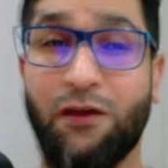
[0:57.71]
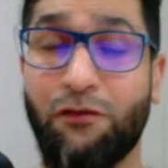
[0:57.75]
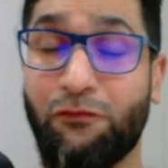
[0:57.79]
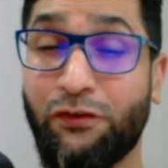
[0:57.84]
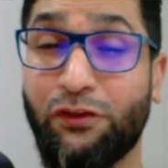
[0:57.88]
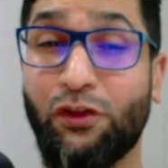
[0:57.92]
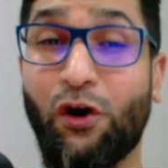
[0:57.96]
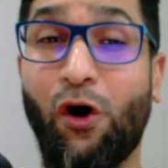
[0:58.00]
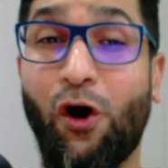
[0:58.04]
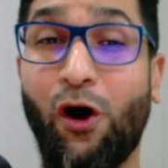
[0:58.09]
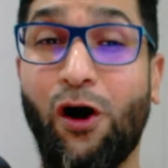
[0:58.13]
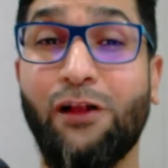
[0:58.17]

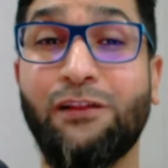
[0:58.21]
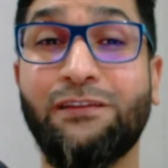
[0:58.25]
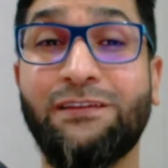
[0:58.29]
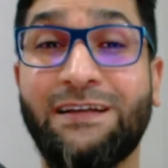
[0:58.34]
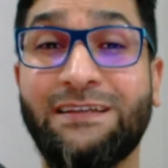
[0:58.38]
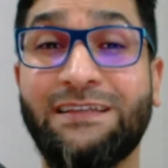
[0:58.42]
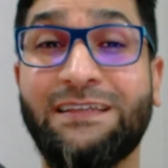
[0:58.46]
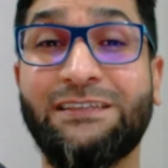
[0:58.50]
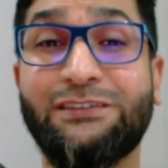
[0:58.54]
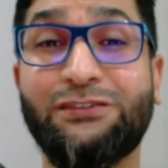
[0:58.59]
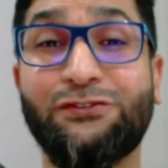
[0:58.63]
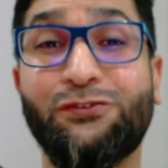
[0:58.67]
With all
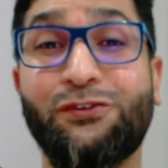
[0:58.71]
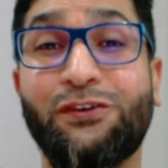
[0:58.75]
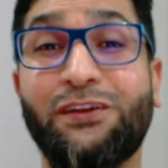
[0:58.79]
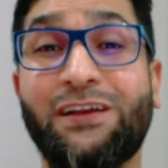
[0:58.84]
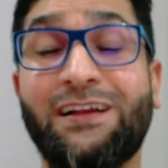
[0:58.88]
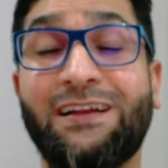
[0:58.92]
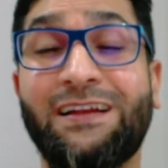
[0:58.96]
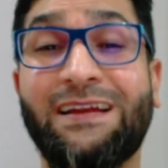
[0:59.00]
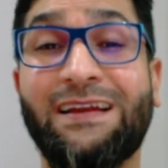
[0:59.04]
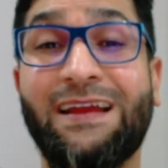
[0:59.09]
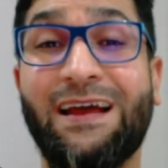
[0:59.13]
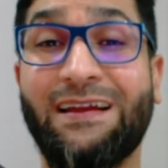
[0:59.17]
that
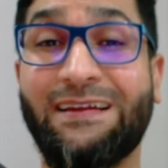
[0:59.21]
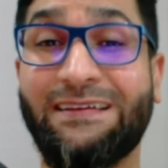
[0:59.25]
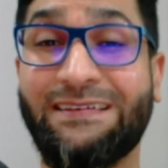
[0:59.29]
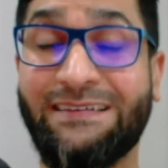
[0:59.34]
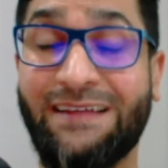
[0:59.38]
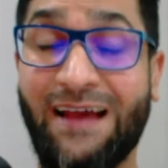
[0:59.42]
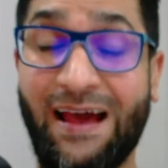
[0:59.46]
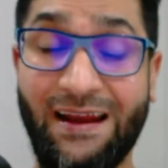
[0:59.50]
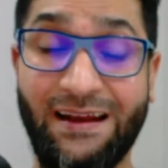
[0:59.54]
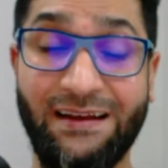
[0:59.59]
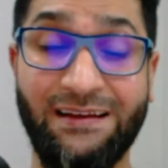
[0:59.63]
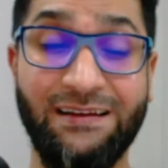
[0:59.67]
historical data
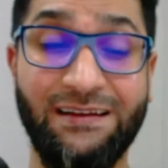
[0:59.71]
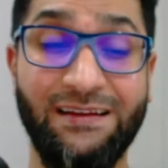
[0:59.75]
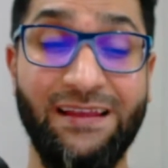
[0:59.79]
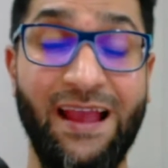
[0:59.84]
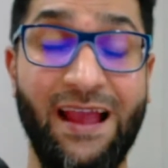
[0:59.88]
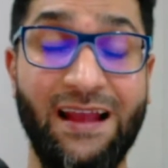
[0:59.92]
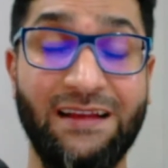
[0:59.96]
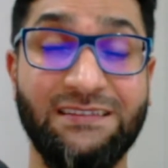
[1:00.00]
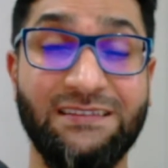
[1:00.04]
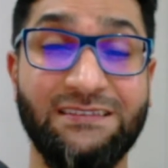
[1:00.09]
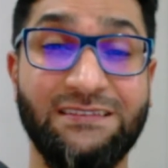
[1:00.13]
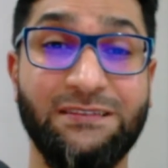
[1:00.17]
directly
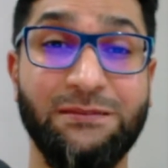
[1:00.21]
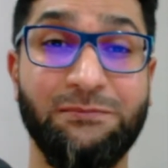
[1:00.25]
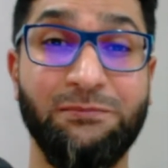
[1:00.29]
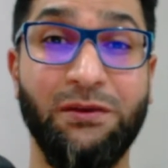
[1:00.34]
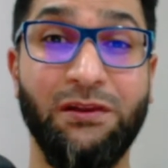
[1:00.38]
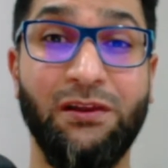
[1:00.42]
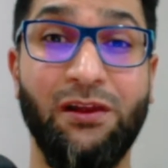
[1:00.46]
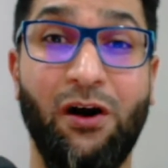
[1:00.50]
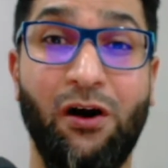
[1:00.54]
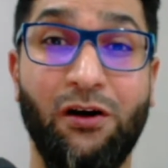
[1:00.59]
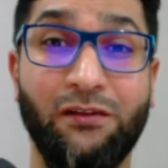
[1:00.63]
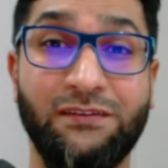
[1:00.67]

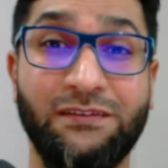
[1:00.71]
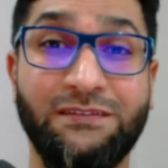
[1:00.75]
accessible on the